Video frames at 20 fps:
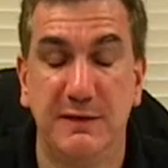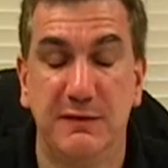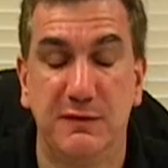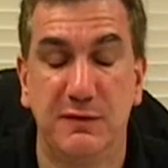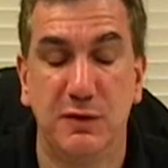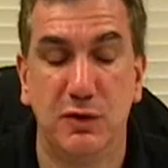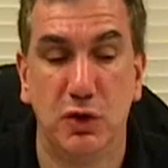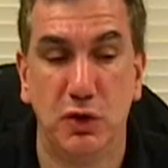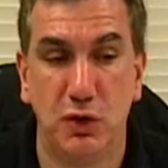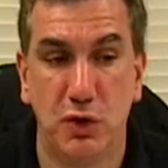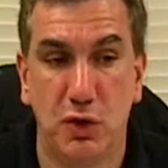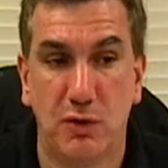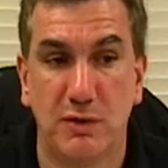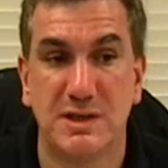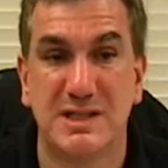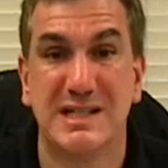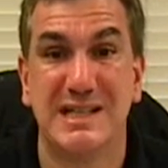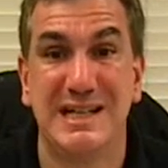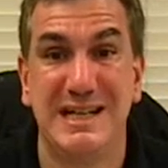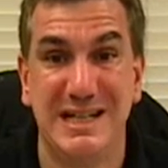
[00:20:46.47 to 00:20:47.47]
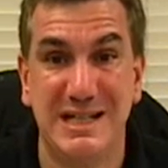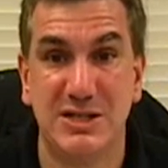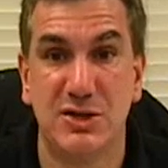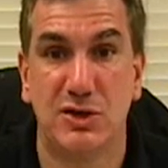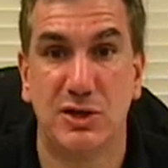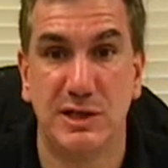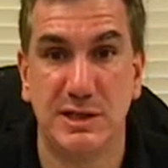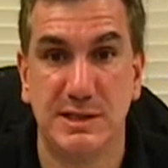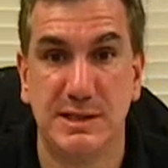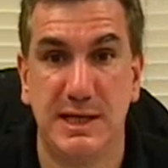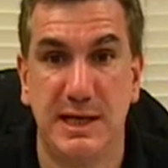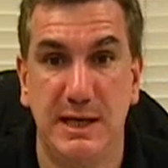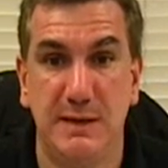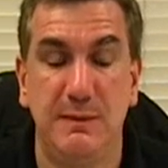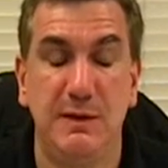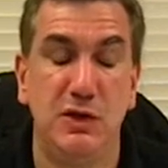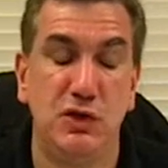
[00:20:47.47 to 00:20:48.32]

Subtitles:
If Linares is on his game,